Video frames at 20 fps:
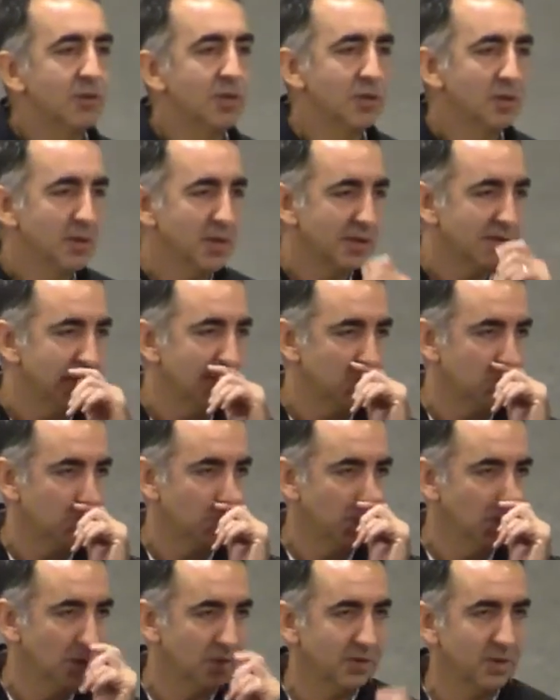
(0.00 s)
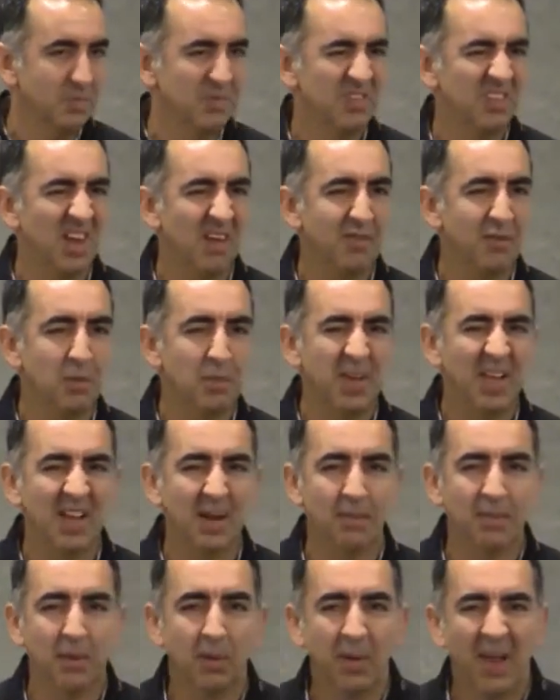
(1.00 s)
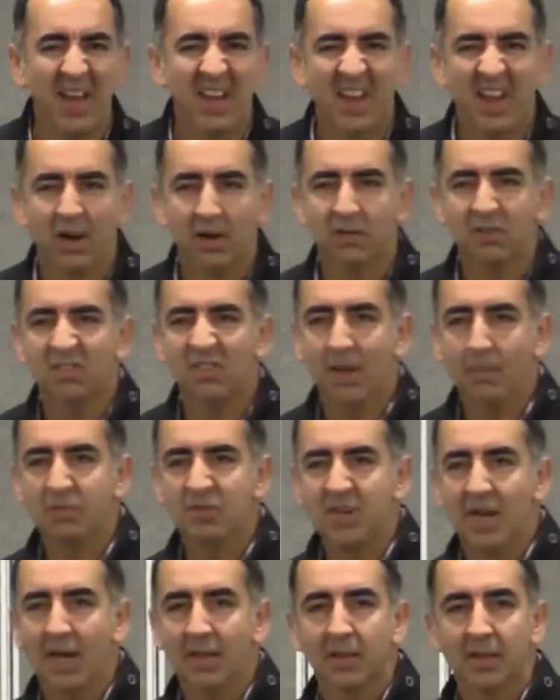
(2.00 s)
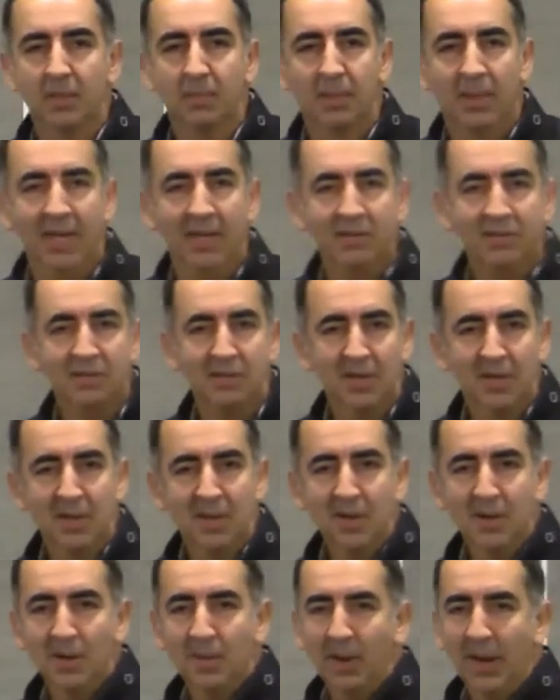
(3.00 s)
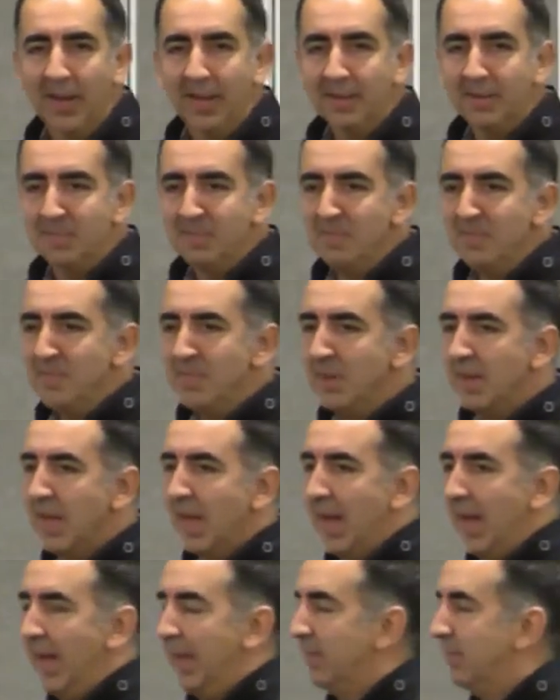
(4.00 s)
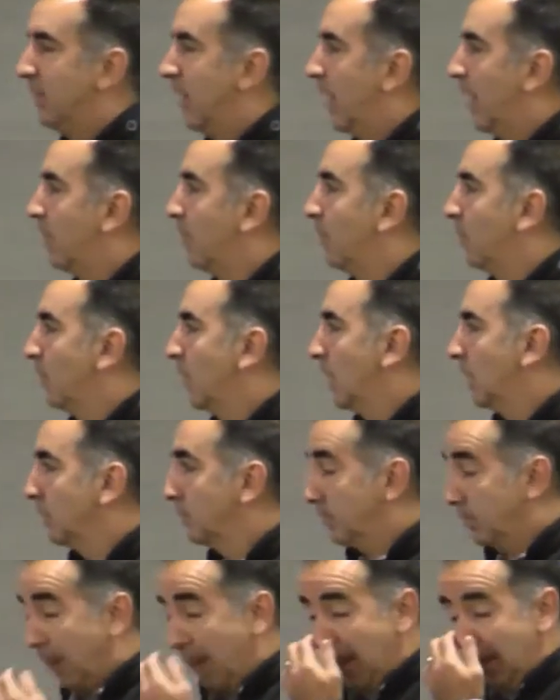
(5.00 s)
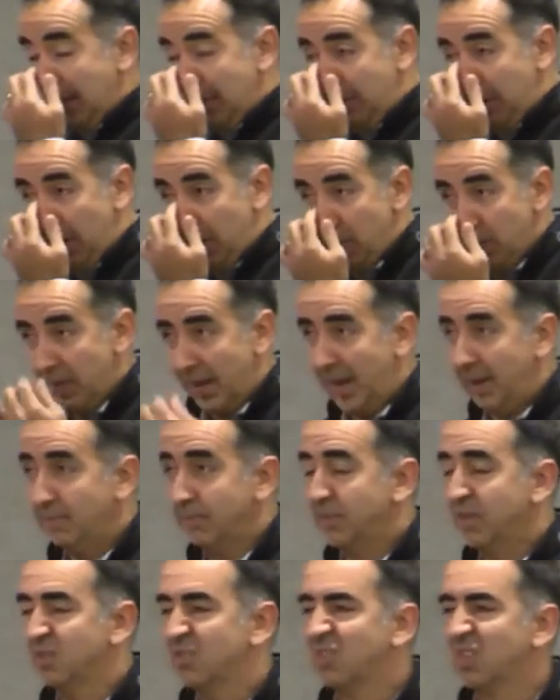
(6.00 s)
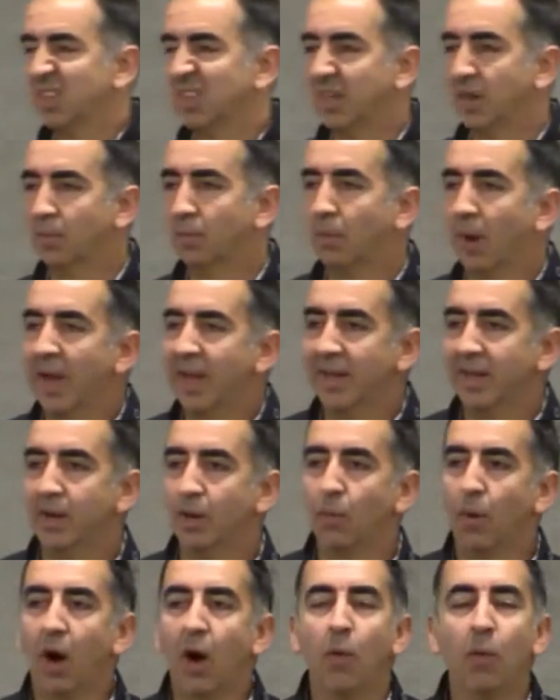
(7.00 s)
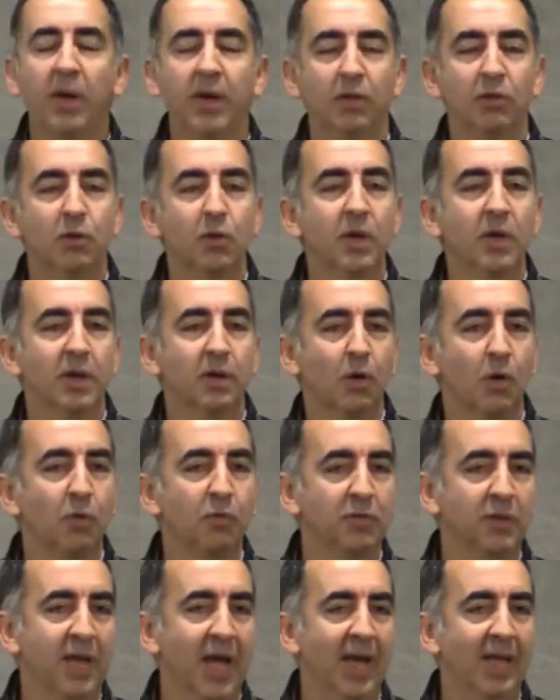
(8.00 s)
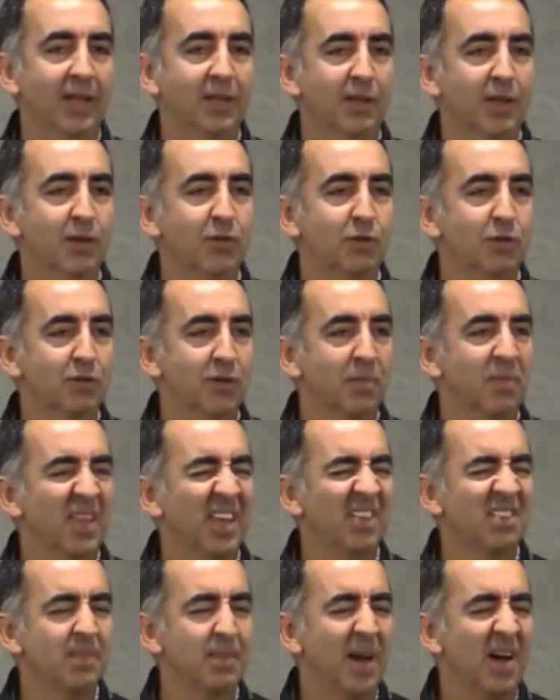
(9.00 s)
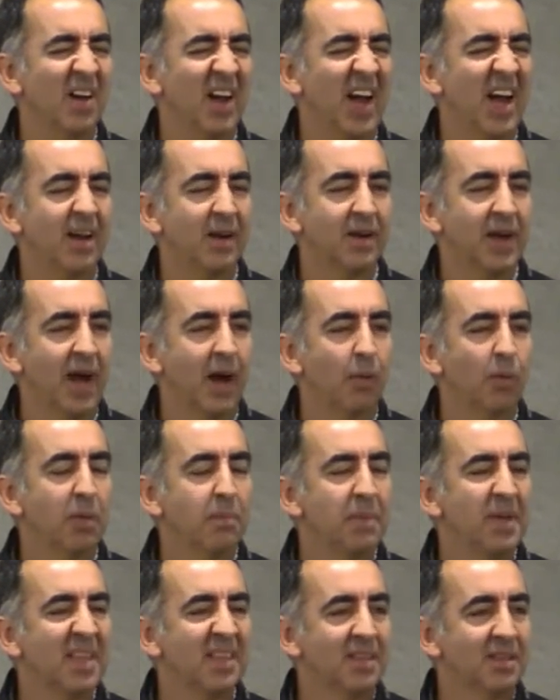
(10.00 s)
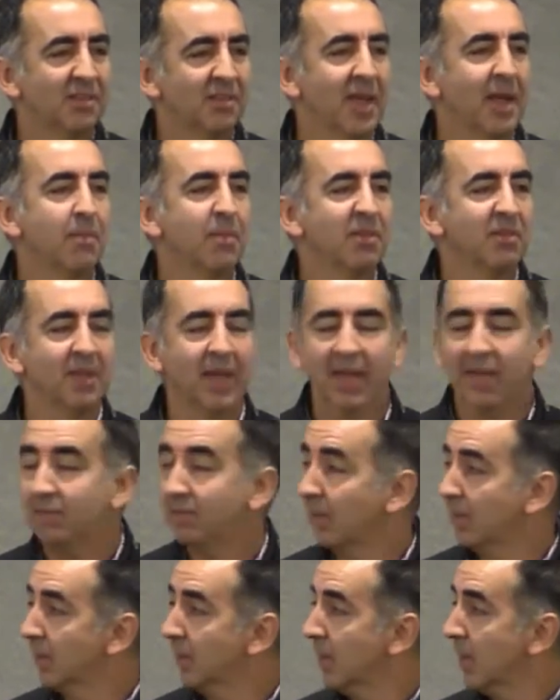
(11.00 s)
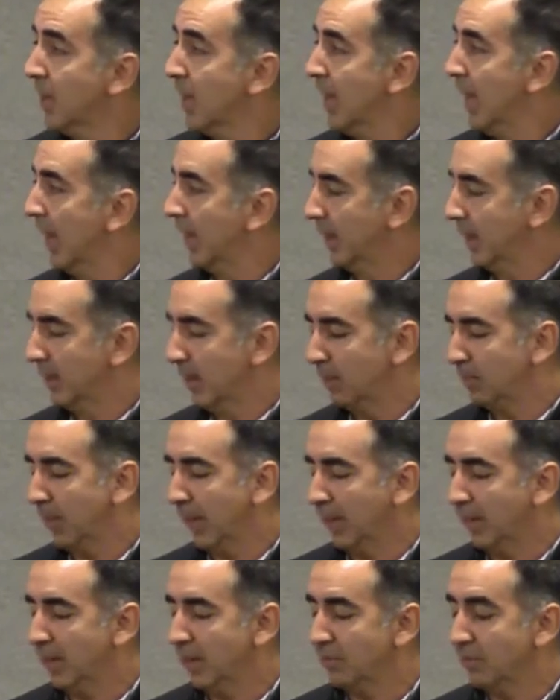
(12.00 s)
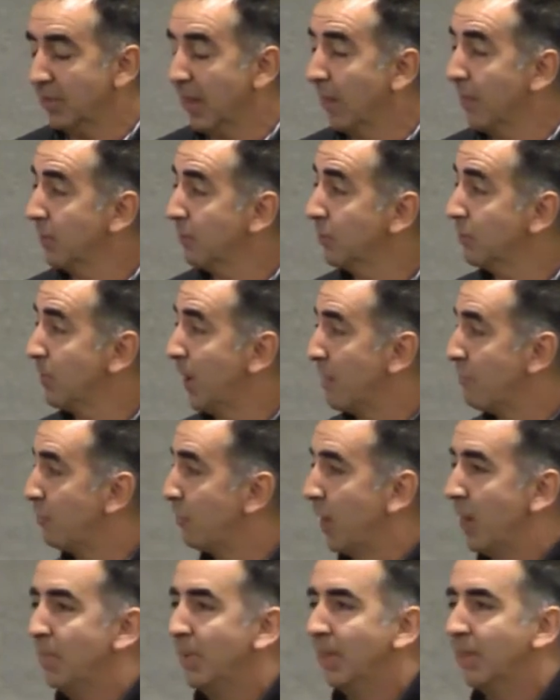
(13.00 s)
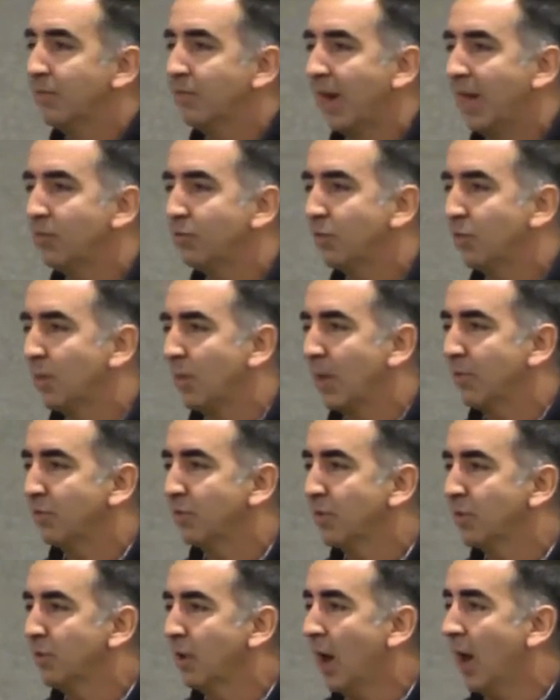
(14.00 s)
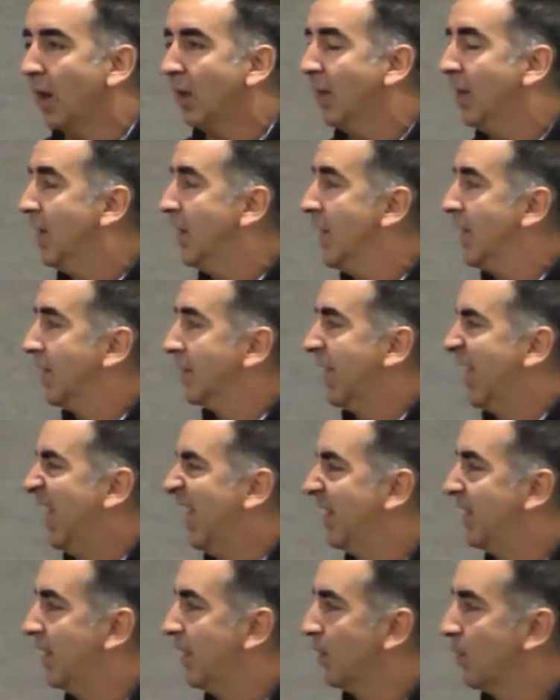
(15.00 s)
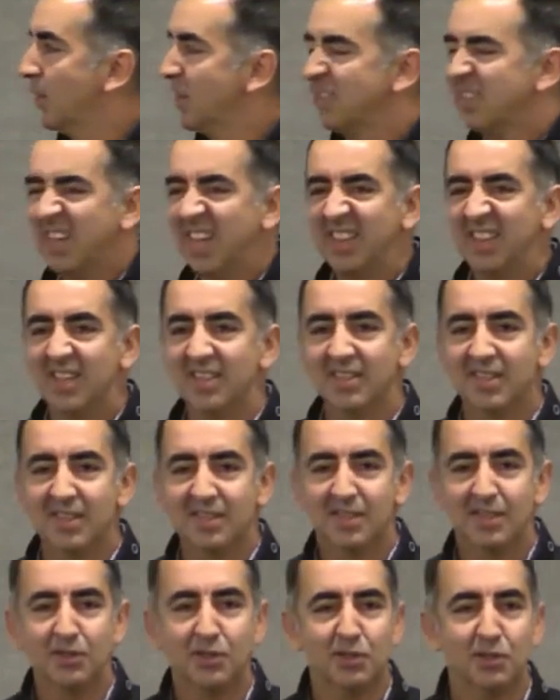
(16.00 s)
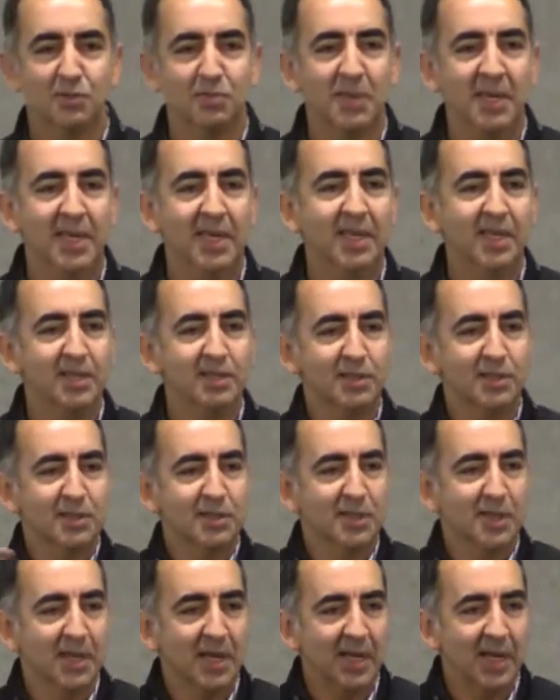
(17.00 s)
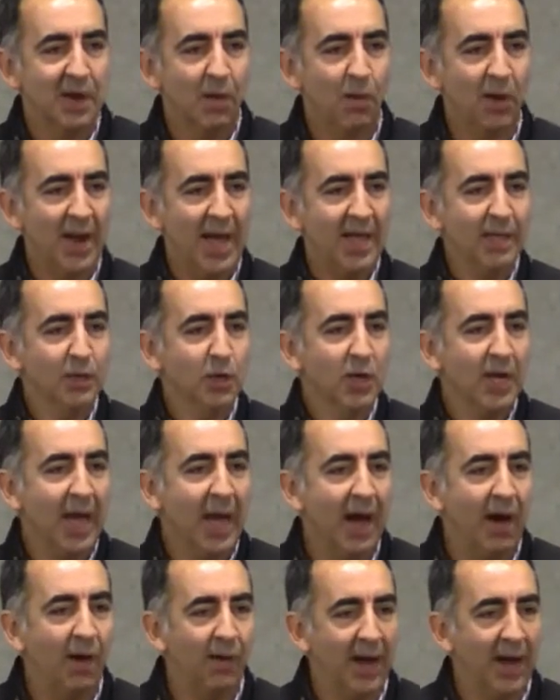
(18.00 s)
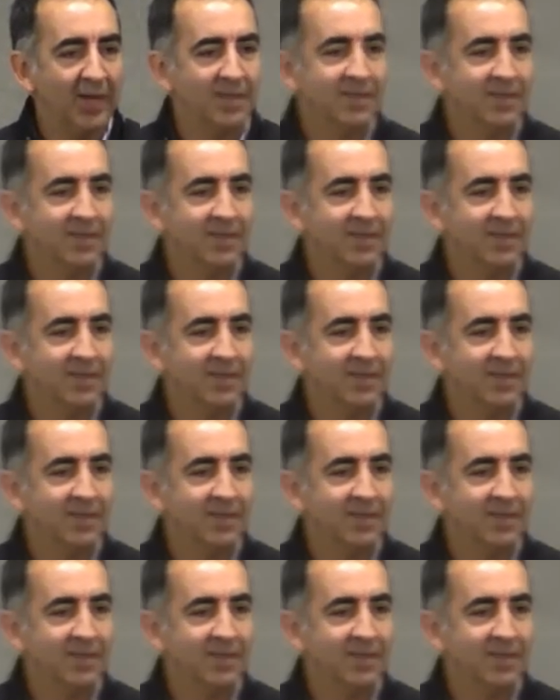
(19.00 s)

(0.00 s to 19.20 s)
you do this entrepreneurship stuff, you become the red-haired stepchild of the place, right? And, well, I could tell you that there's certainly a right and a wrong way to do it, and hopefully I could teach you some things about how to not repeat the same mistakes and end up like this. Now, this is my framing device for the rest of the talk. The hint here is that this isn't just me. This is, when I look out, I